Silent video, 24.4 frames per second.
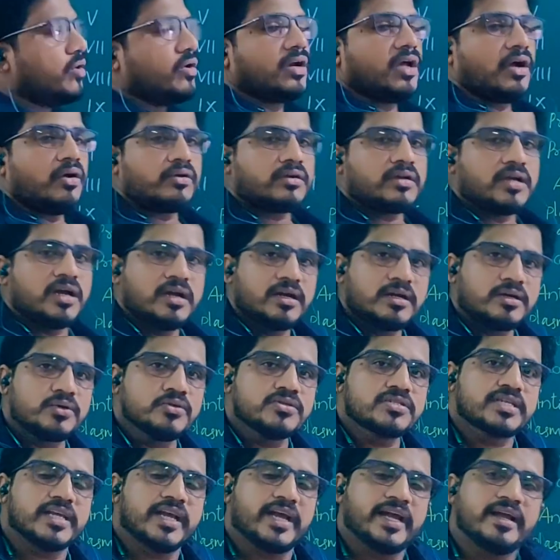no doubt to
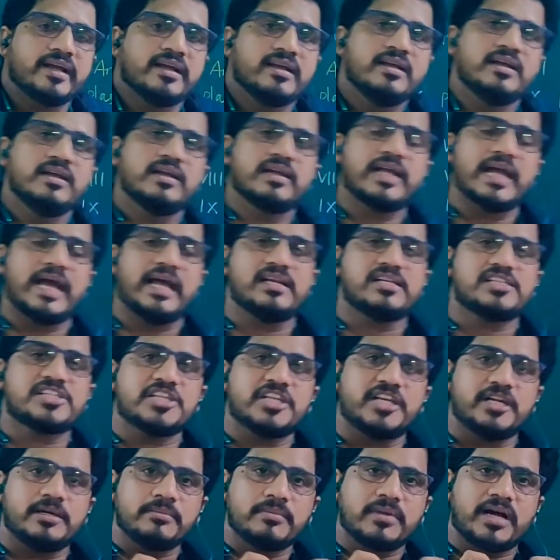say
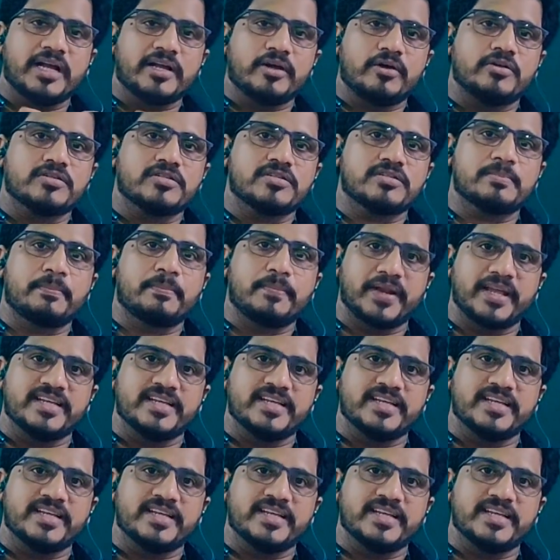calcium ions